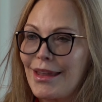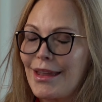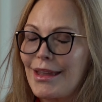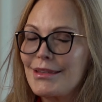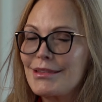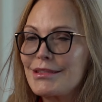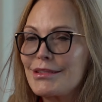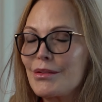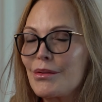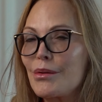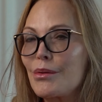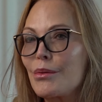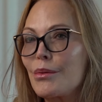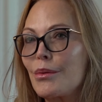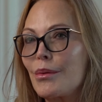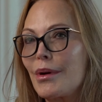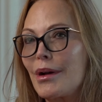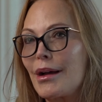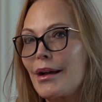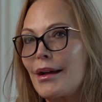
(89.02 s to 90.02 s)
And
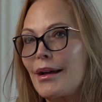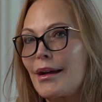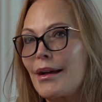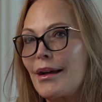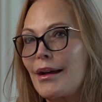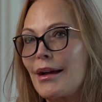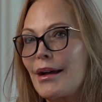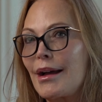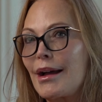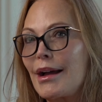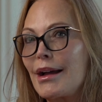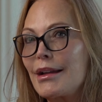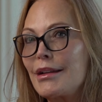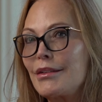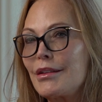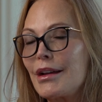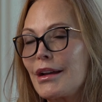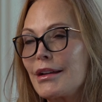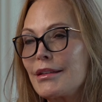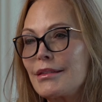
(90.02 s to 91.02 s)
so
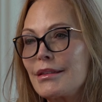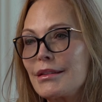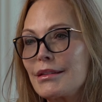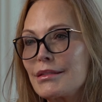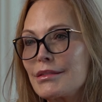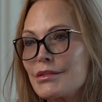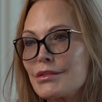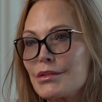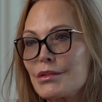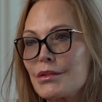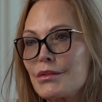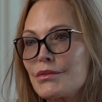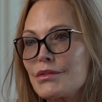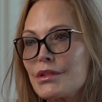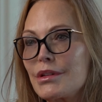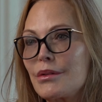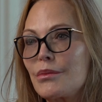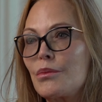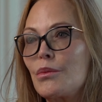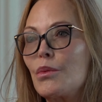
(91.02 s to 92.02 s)
I think it serves
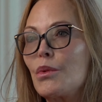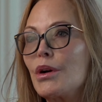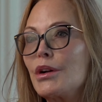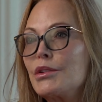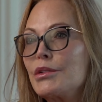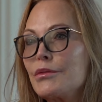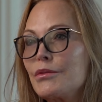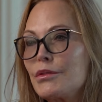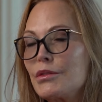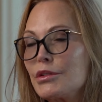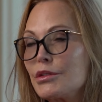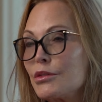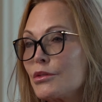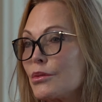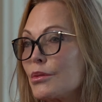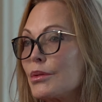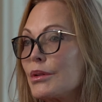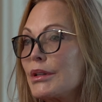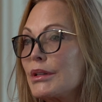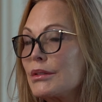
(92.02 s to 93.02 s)
a wonderful and
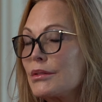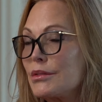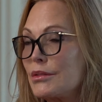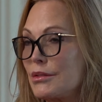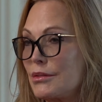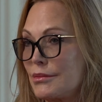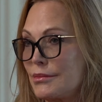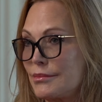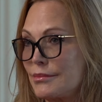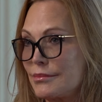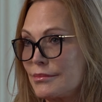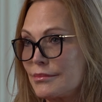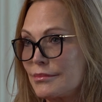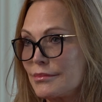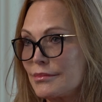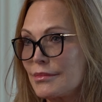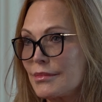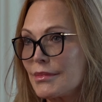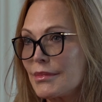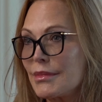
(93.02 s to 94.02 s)
critical
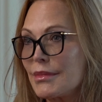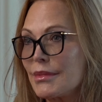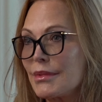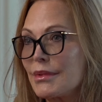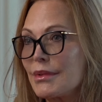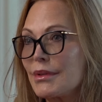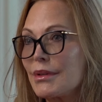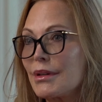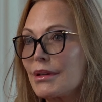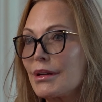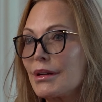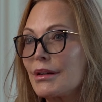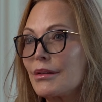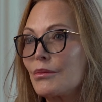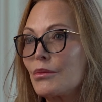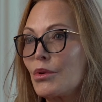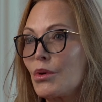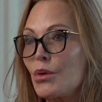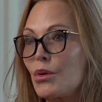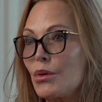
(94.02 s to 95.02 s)

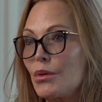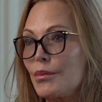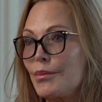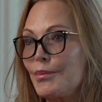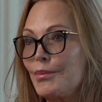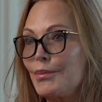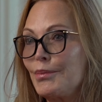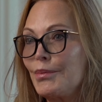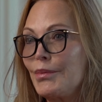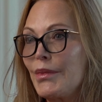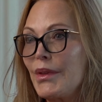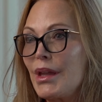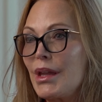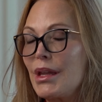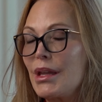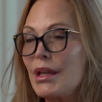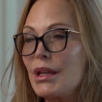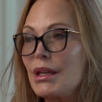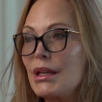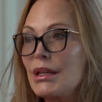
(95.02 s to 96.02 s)
role
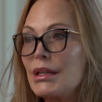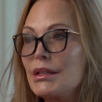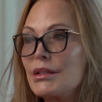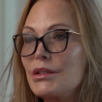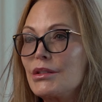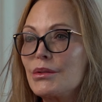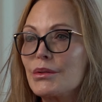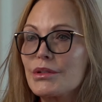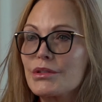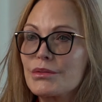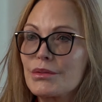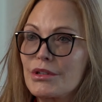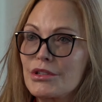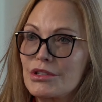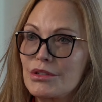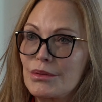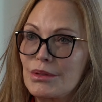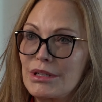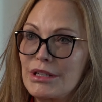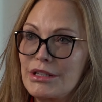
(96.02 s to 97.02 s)
in
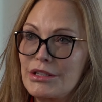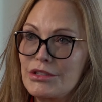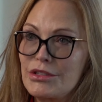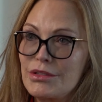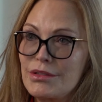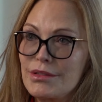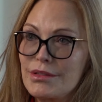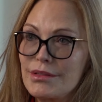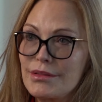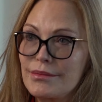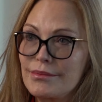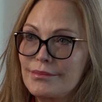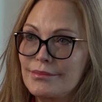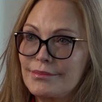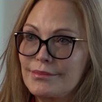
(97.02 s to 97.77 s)
U.S.-Russia relations.